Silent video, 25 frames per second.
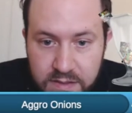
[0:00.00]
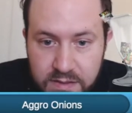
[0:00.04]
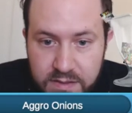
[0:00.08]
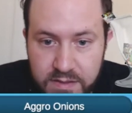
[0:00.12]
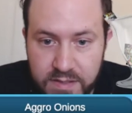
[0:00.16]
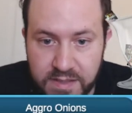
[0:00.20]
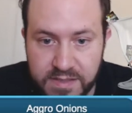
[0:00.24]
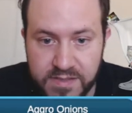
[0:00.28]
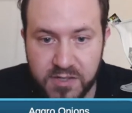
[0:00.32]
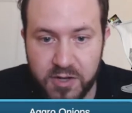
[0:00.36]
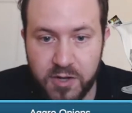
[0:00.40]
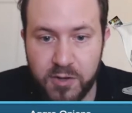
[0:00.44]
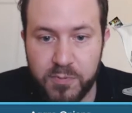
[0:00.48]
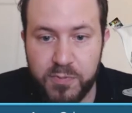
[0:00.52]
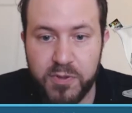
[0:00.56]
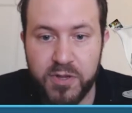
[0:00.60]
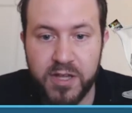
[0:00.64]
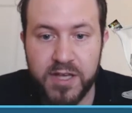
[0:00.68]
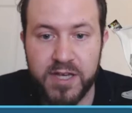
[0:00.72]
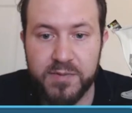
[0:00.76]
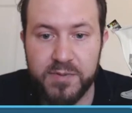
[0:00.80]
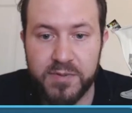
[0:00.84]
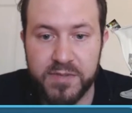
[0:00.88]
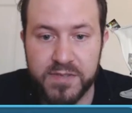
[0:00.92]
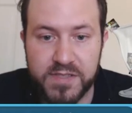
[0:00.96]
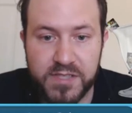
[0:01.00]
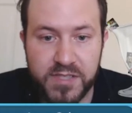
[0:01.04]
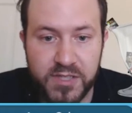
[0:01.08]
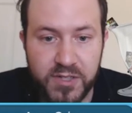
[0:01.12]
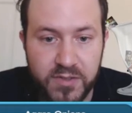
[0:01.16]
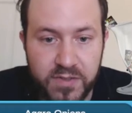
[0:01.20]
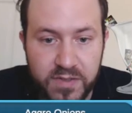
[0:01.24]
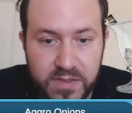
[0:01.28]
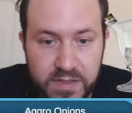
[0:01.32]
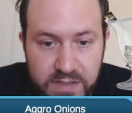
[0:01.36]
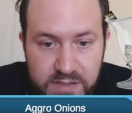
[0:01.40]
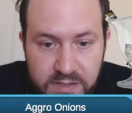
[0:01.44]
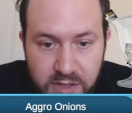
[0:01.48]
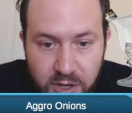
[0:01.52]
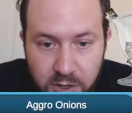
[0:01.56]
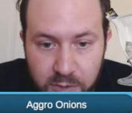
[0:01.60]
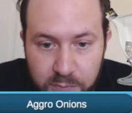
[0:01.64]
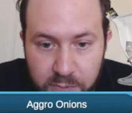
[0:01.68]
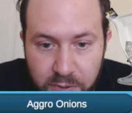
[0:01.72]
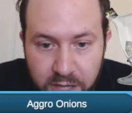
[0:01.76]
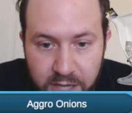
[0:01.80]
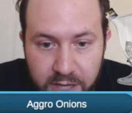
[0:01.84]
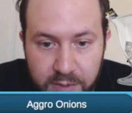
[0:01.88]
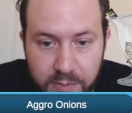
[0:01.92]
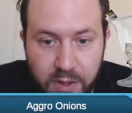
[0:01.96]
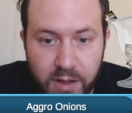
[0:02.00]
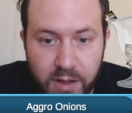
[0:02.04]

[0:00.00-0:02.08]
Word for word: These are all playable too. These are all playable.